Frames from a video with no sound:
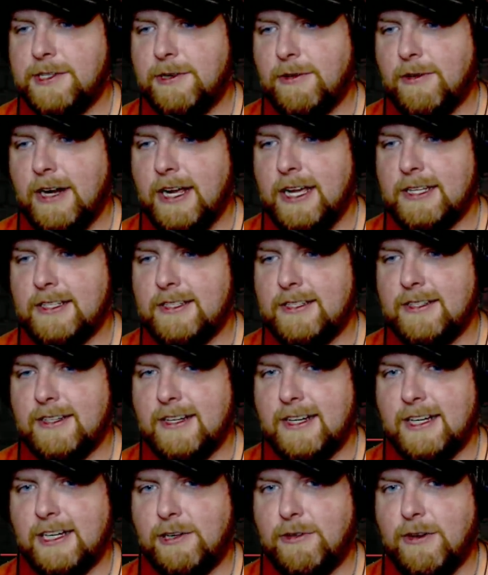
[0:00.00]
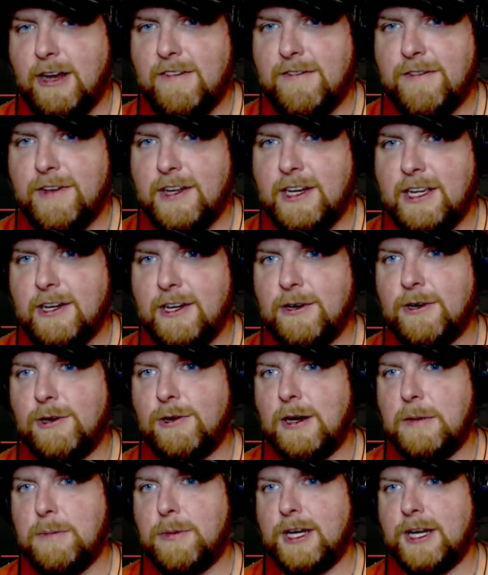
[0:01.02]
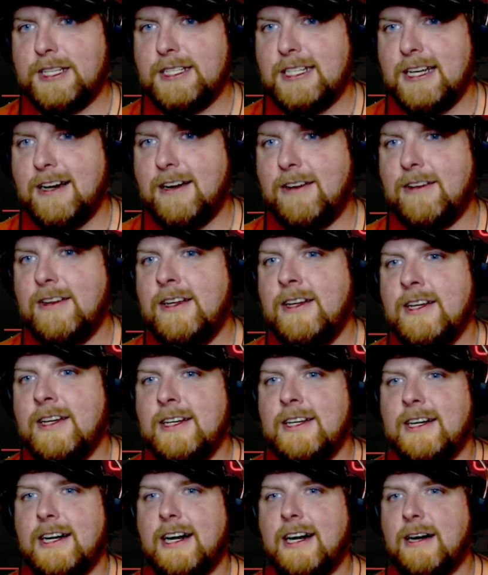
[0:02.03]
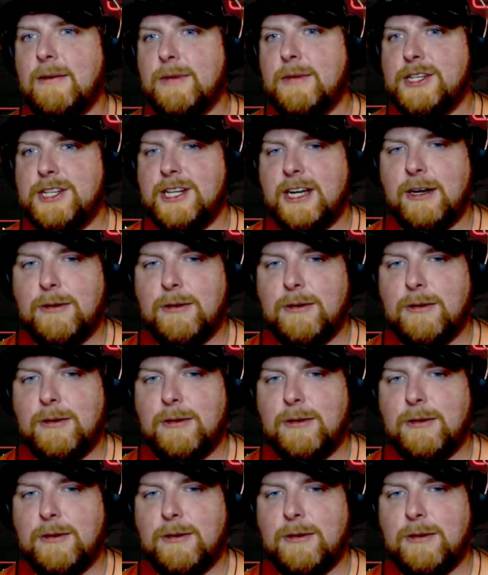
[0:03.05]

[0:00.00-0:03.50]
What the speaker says: great. Great video, great breakdown. Michelle